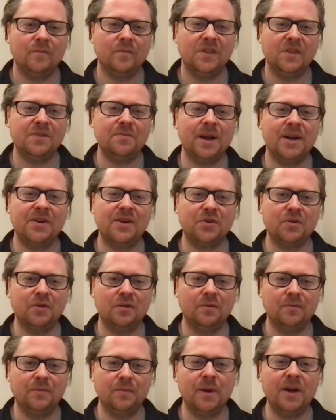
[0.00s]
it's
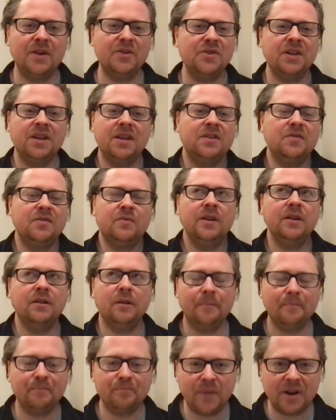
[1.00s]
magical. Magic is
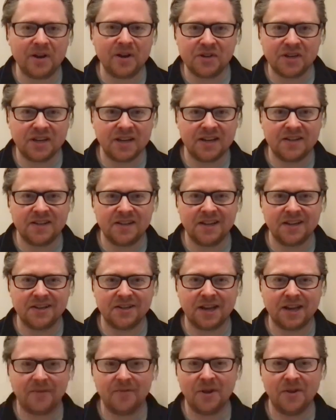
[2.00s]
real. Magic
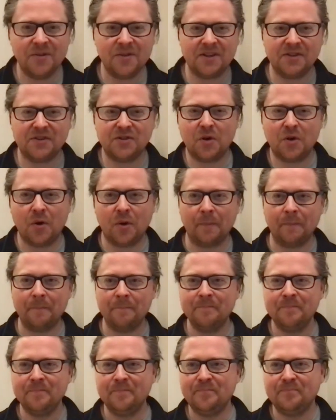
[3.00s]
exists. Have you heard that song?
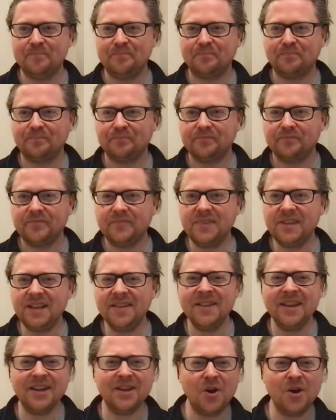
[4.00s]

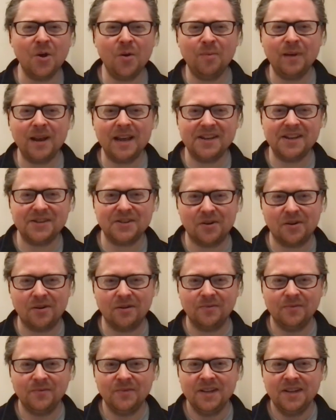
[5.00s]
That Coldplay
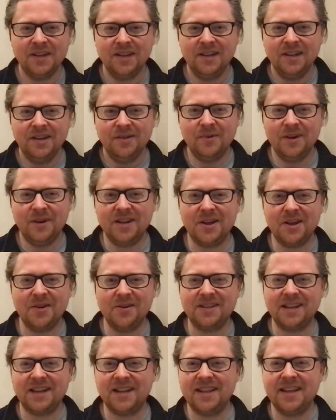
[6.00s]
song, when it
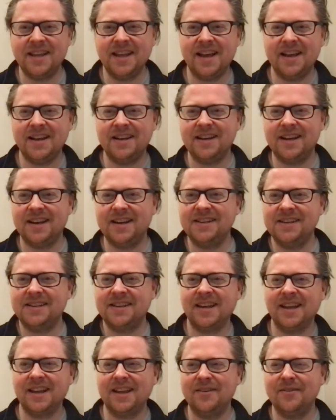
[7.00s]
goes at the end and he's
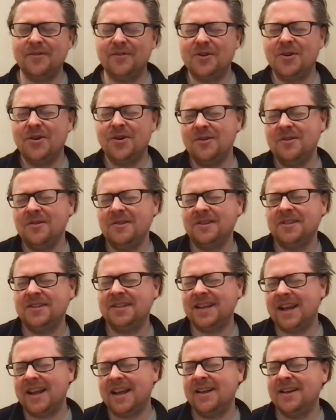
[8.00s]
singing, "Course
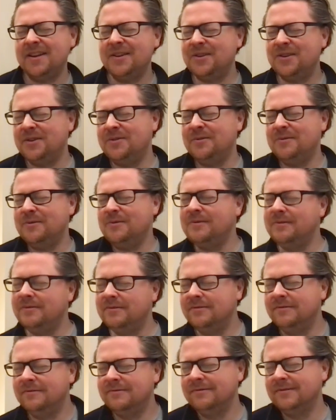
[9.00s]
I do."
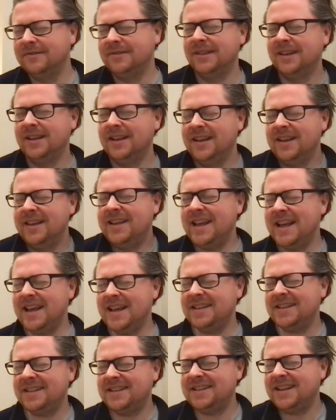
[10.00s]

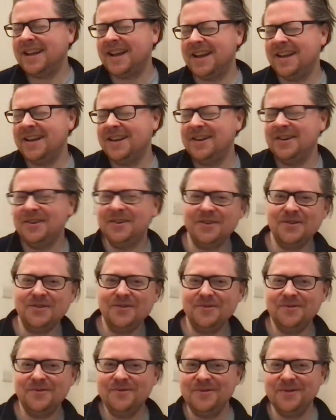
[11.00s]
Yes, I
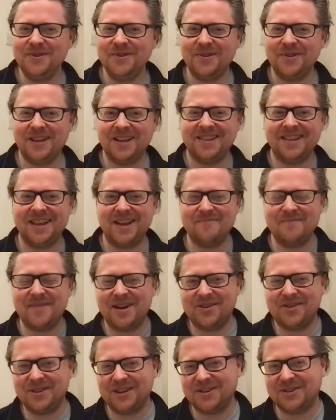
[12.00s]
do. You know that that
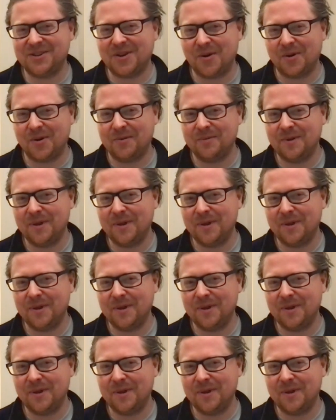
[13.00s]
magic song.